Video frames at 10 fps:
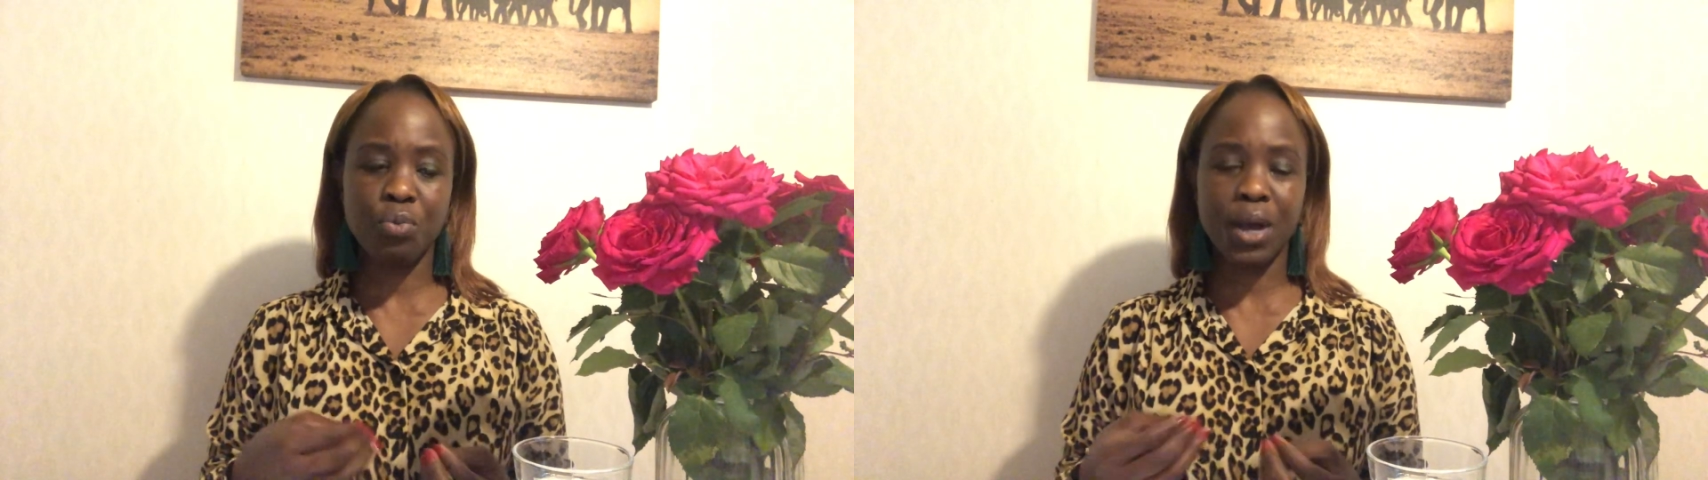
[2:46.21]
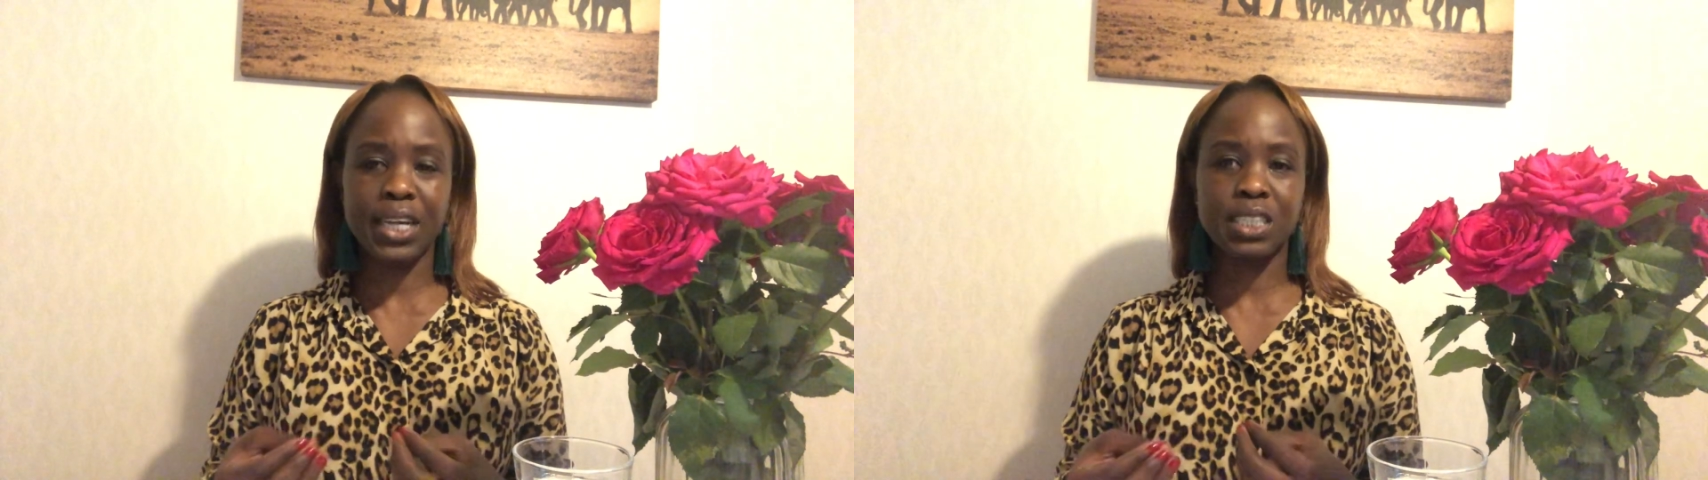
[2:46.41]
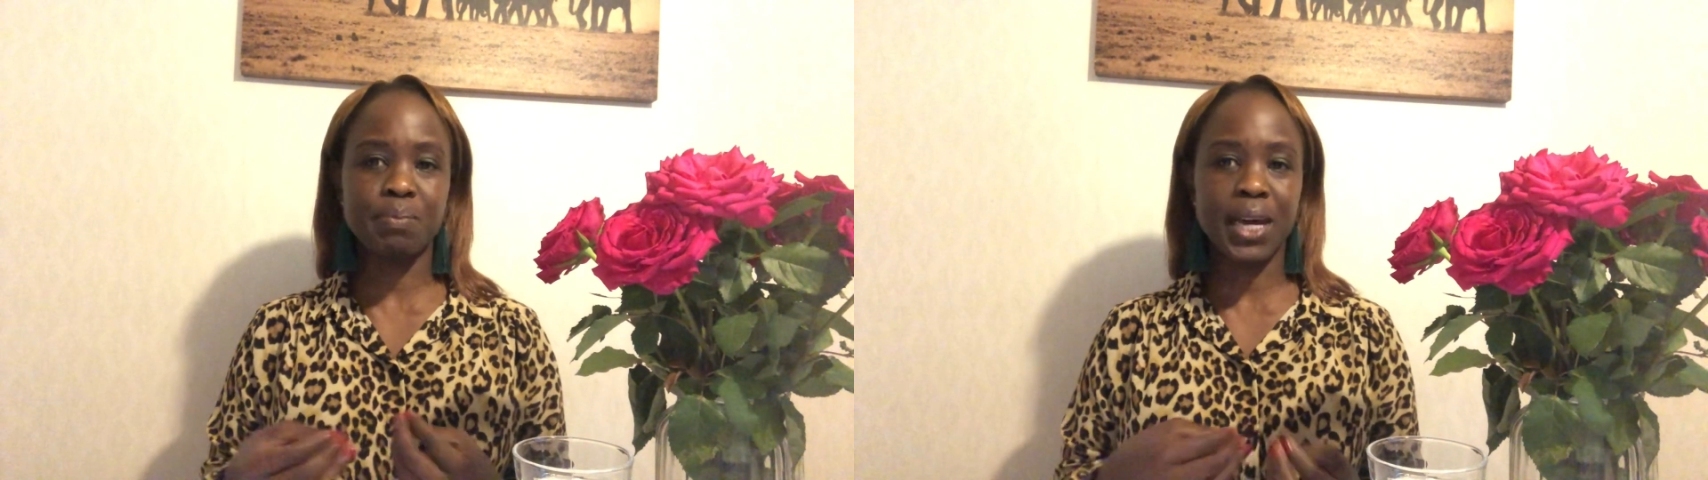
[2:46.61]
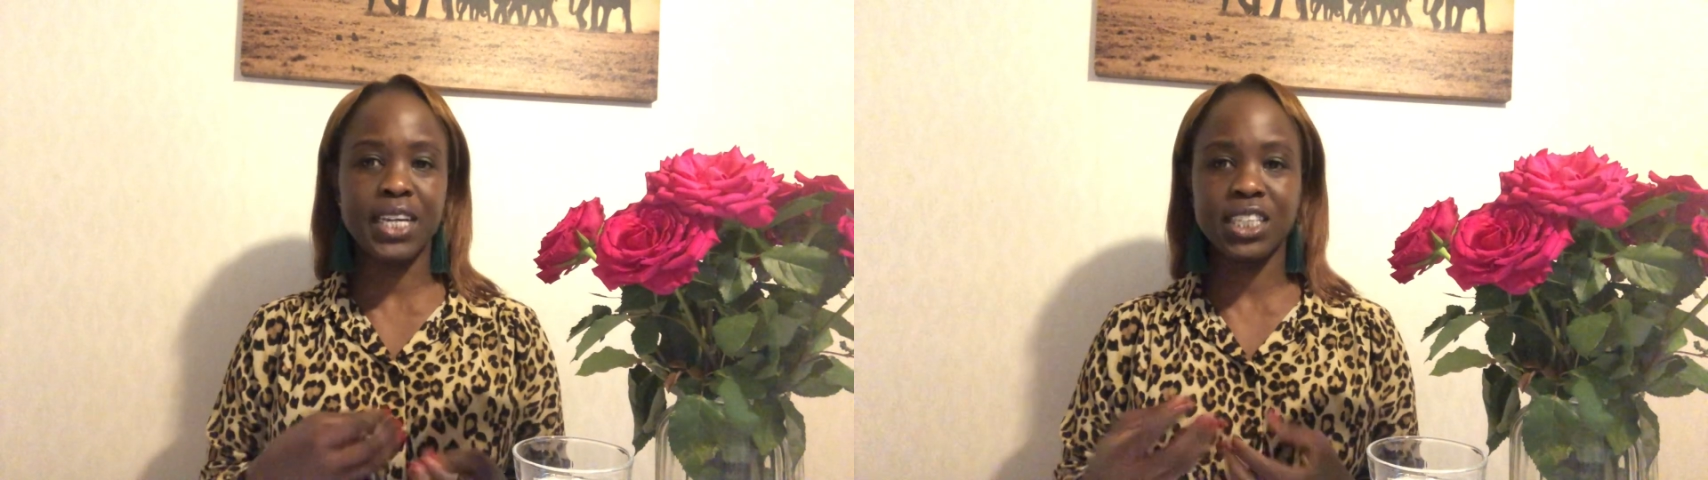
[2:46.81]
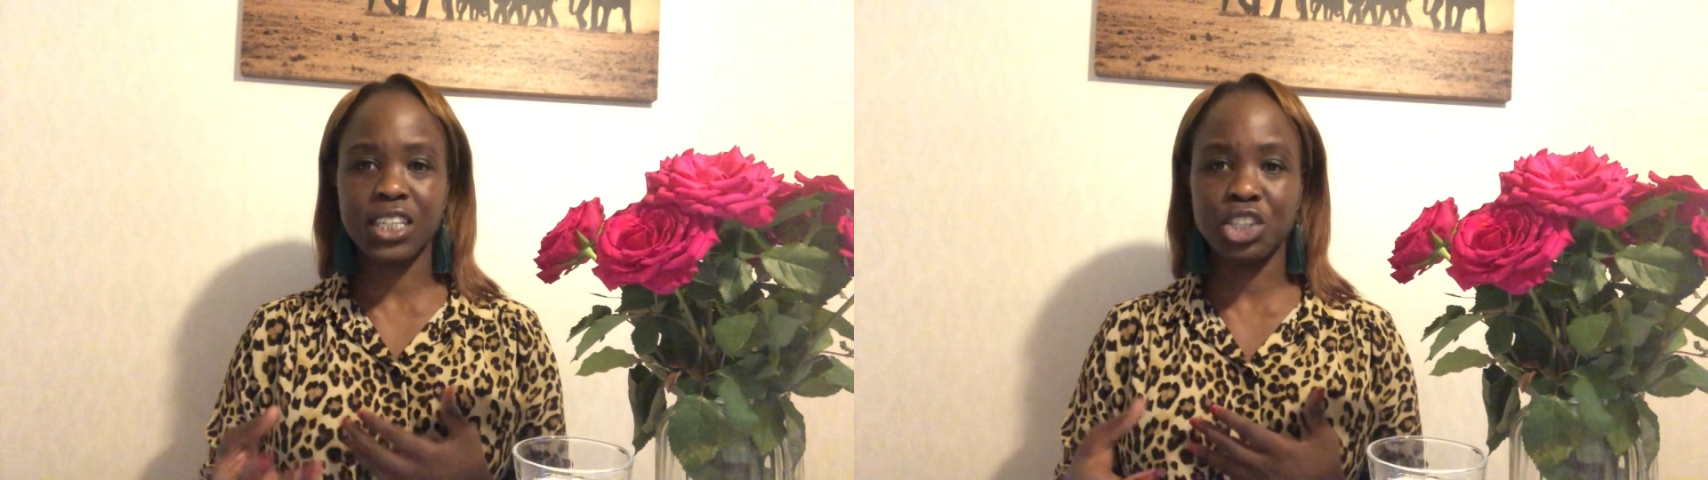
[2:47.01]
write my
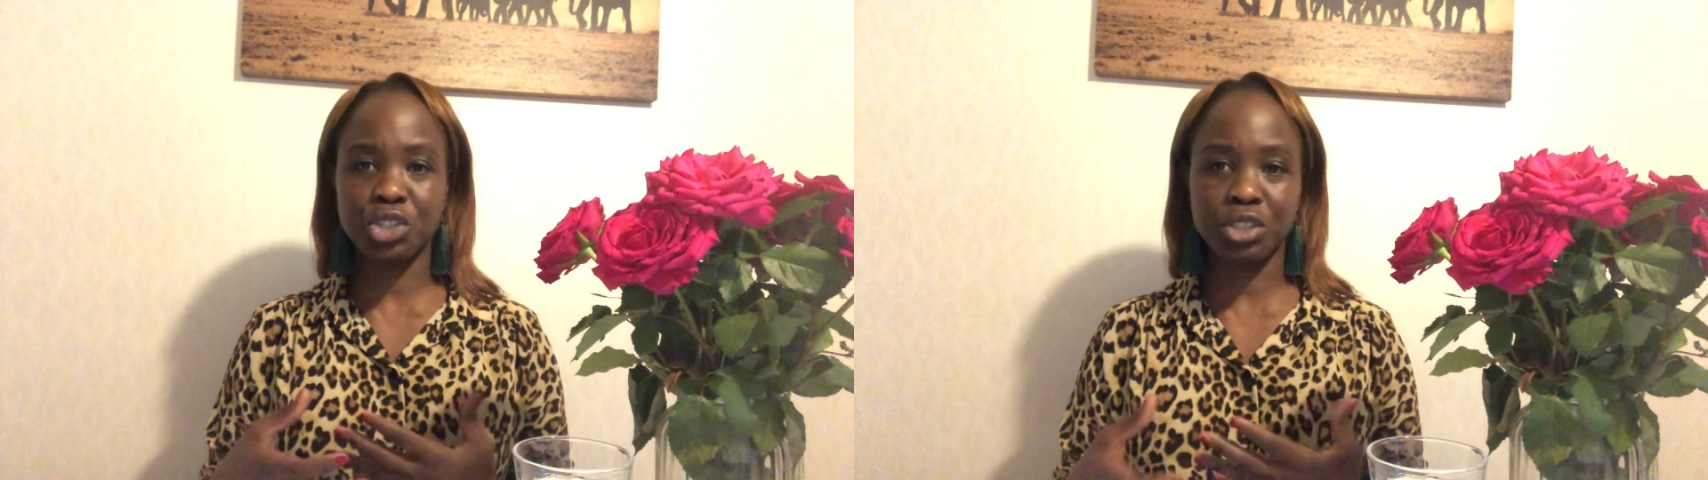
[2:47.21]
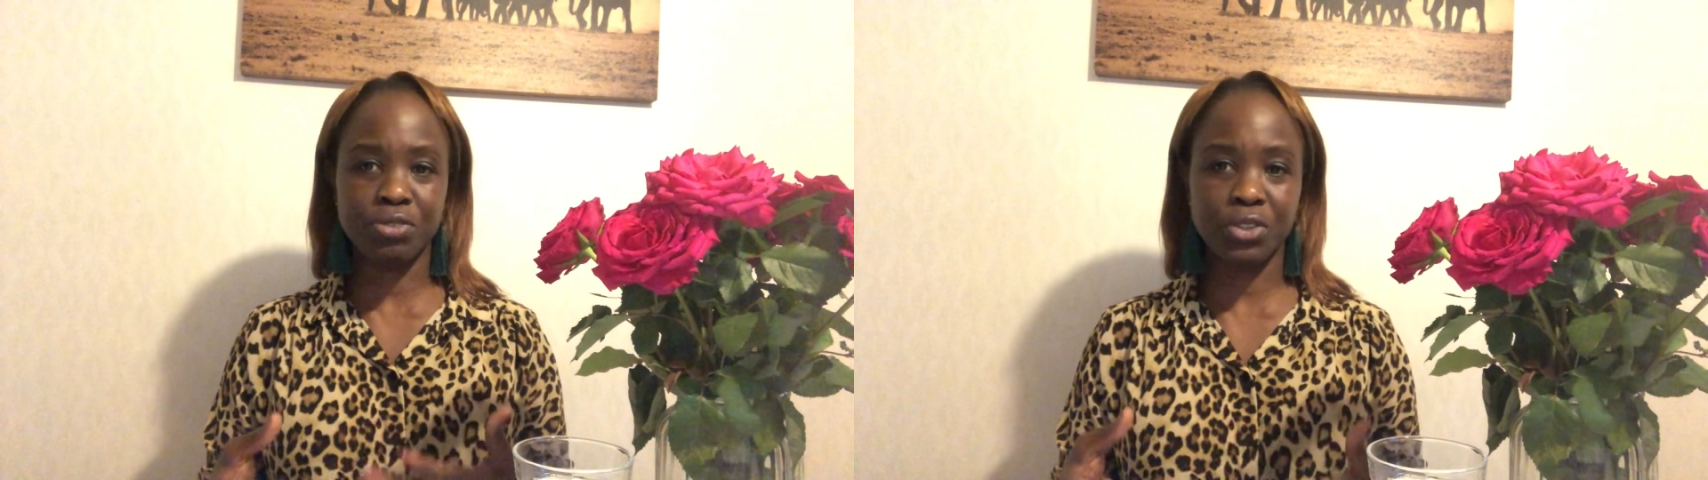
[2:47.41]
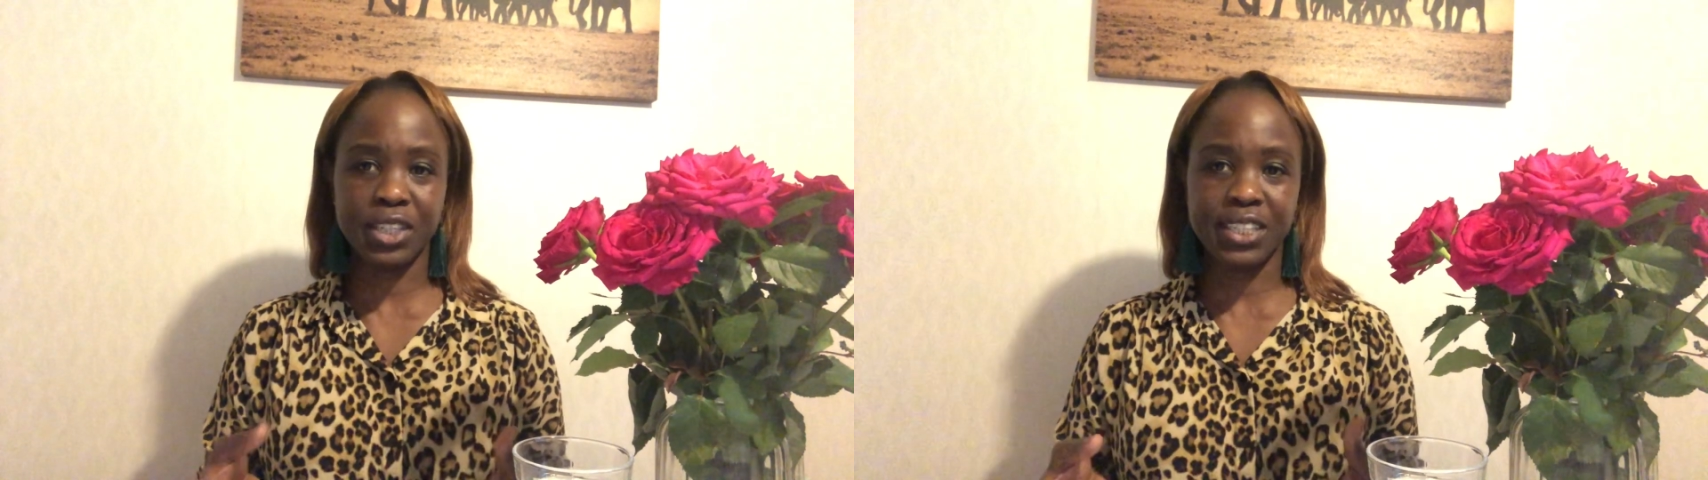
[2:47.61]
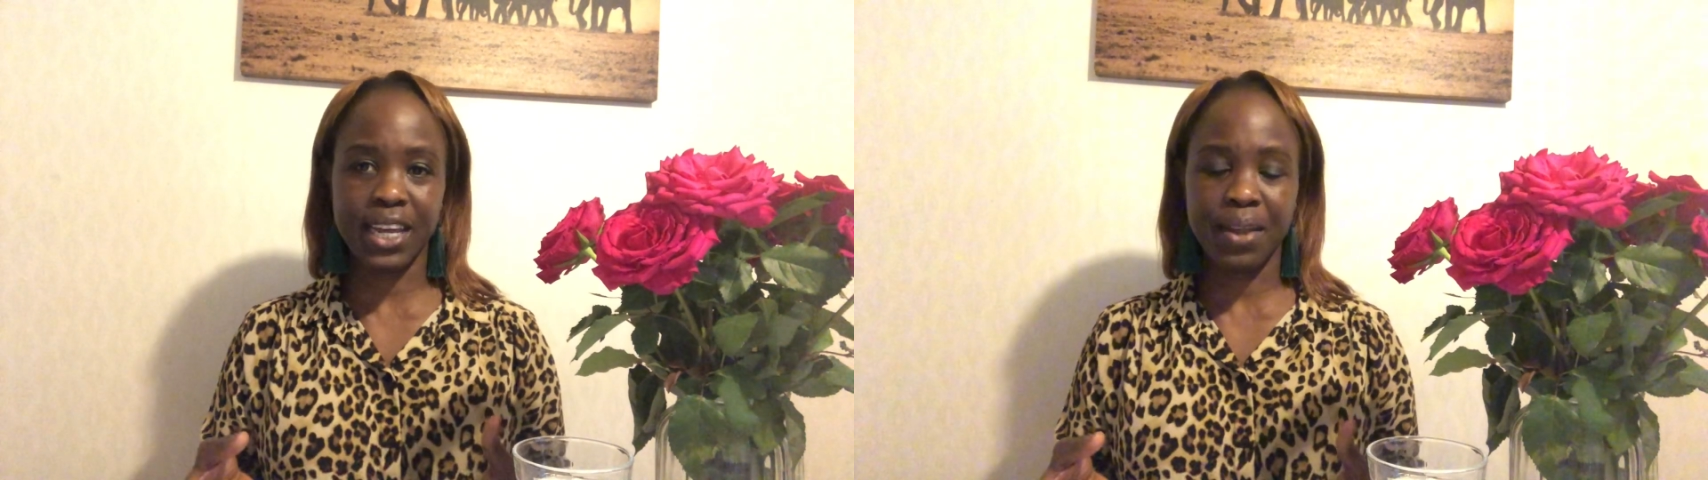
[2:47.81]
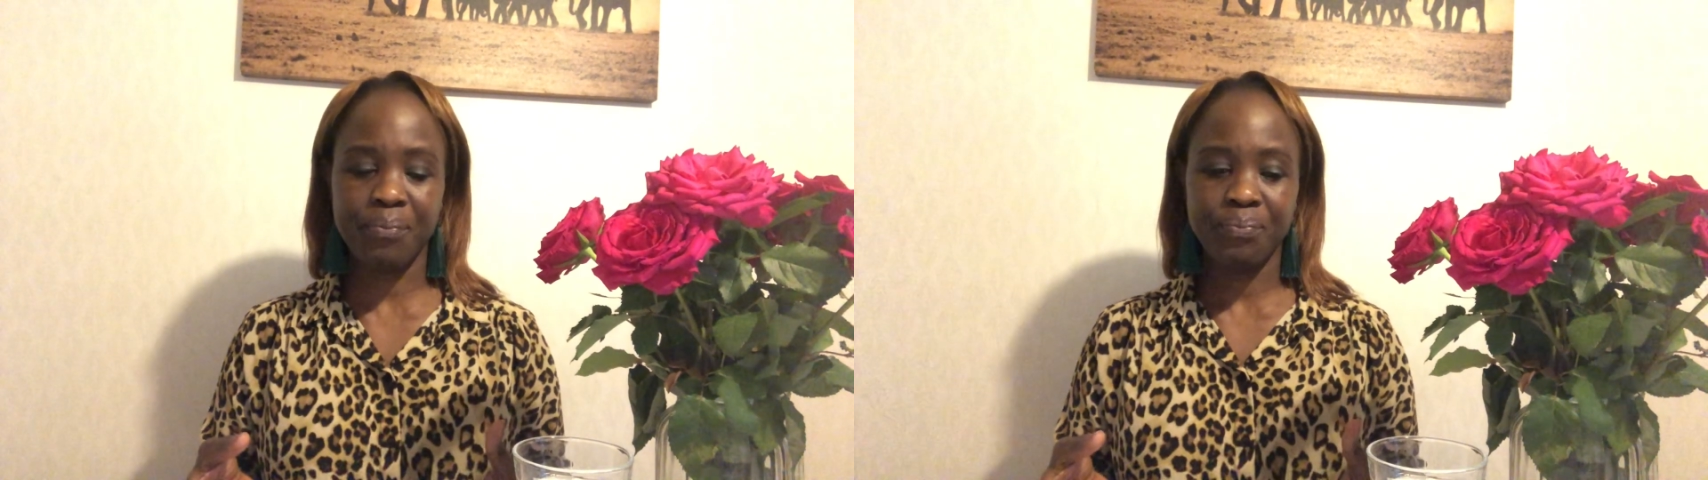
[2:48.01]
intentions for the day.